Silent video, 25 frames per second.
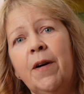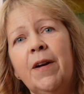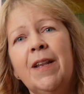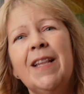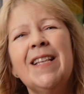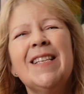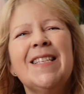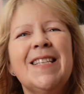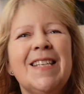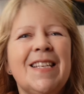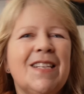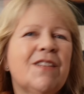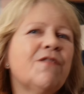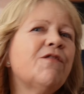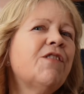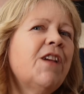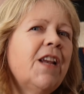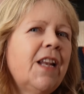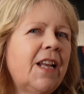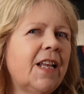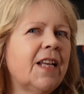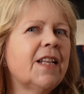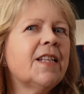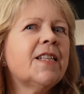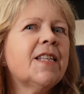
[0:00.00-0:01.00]
And this is
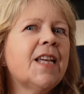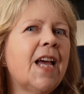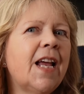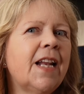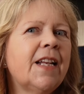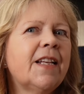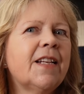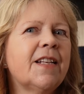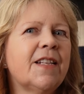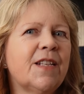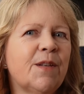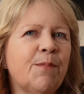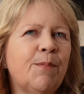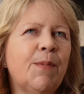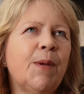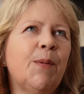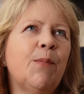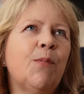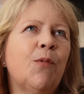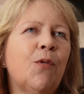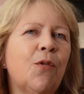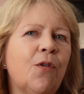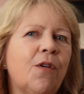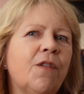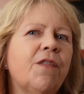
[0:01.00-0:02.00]
really intended to be
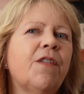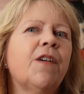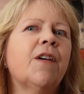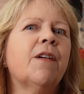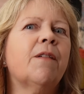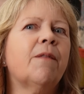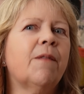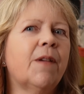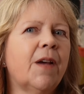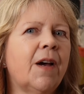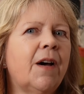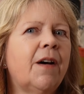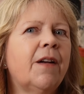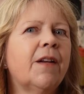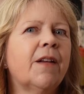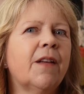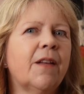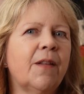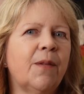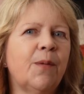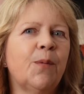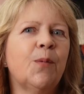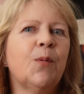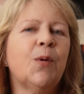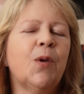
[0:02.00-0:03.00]
more of a
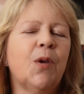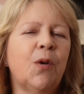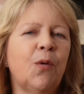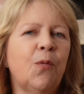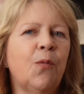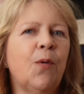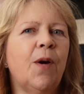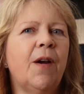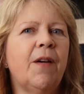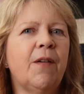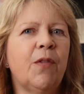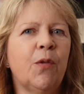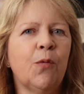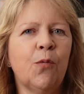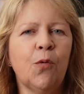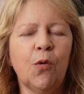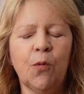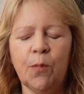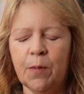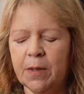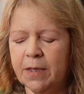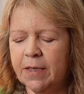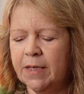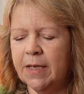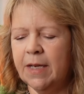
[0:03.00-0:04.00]
cardigan that I'm going to wear in the
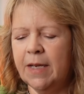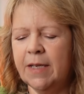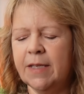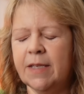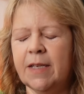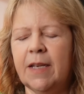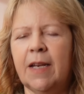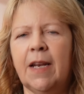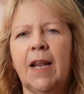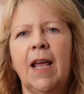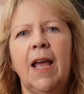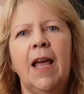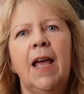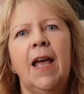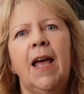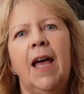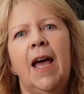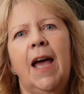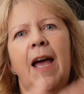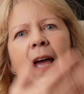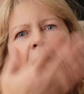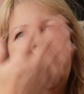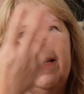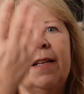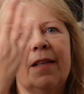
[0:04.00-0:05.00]
warmer season,
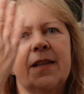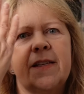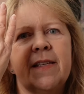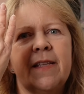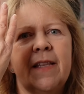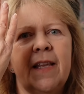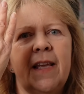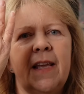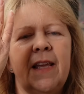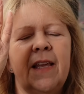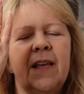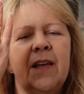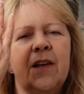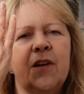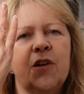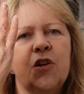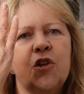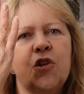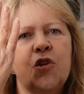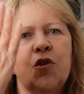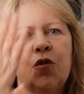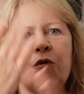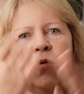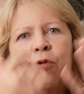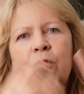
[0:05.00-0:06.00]
hence the
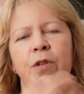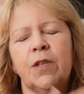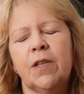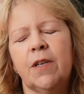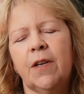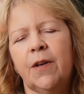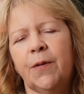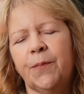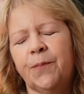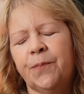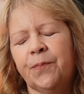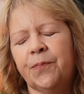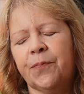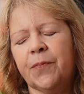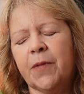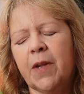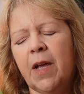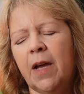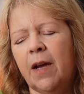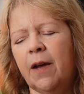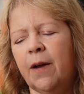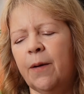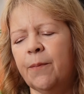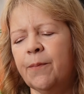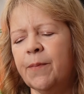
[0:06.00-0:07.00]
shorter
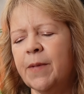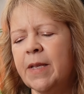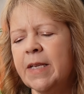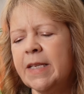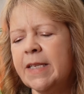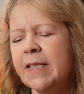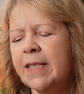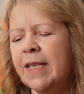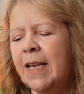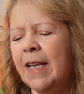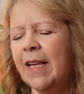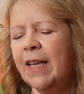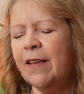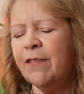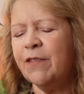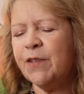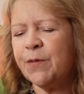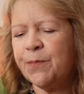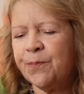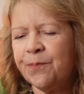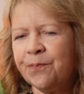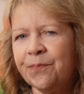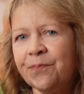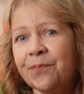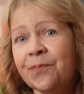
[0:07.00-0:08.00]
sleeves.